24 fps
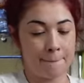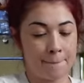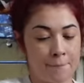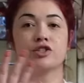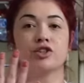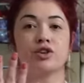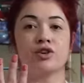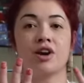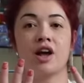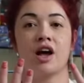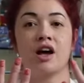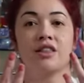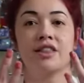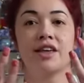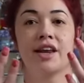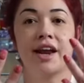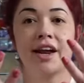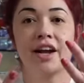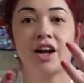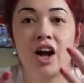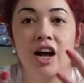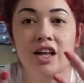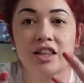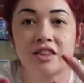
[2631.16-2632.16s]
So now that
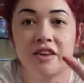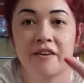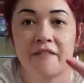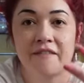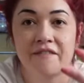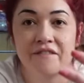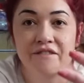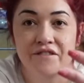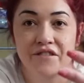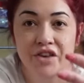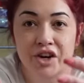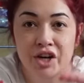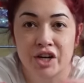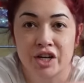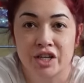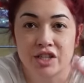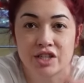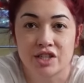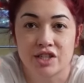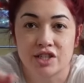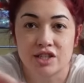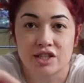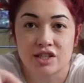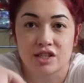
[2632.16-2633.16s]
I got the
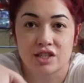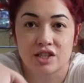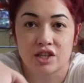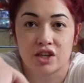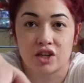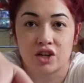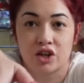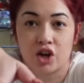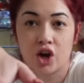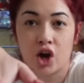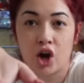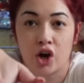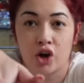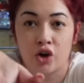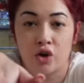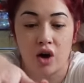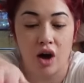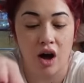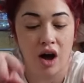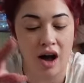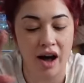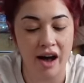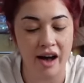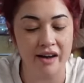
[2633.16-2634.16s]
first coat
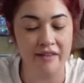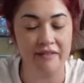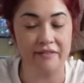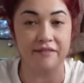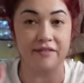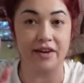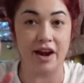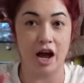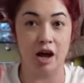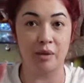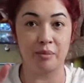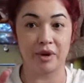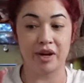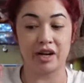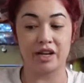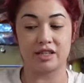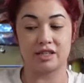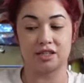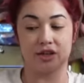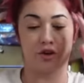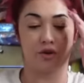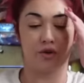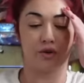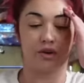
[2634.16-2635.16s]
off, now I'm
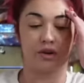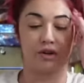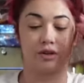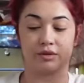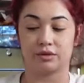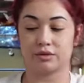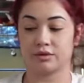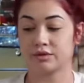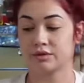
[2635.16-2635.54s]
gonna soak.